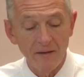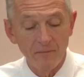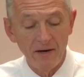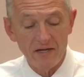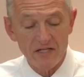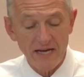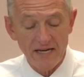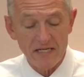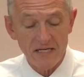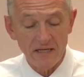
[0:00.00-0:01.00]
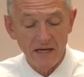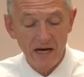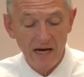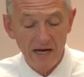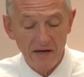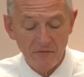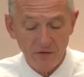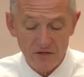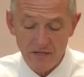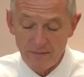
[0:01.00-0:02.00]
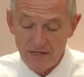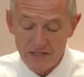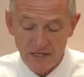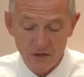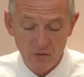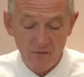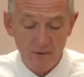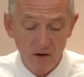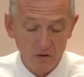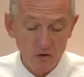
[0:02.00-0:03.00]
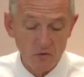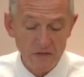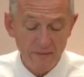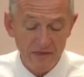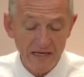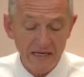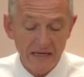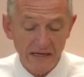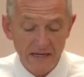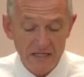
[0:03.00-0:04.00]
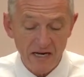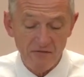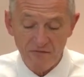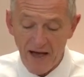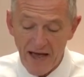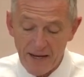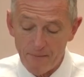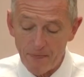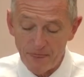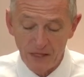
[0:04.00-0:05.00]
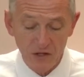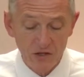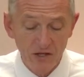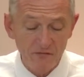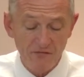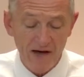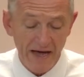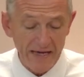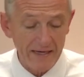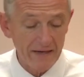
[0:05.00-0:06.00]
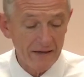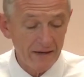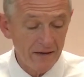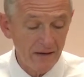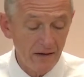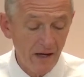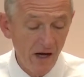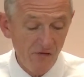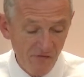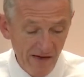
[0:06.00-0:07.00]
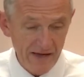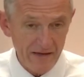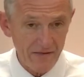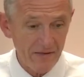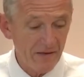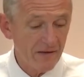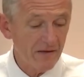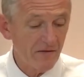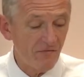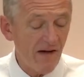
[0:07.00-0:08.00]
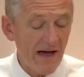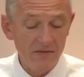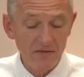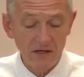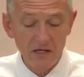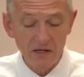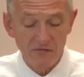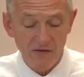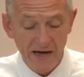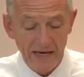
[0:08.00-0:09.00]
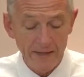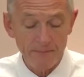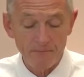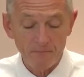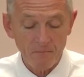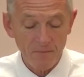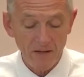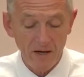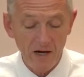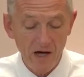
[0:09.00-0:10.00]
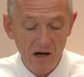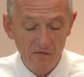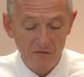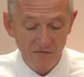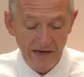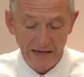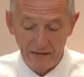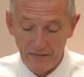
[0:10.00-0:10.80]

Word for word: but it says uh, in First Timothy six twelve, Paul told Timothy, he said, fight the good fight of faith. Fight the good fight of faith.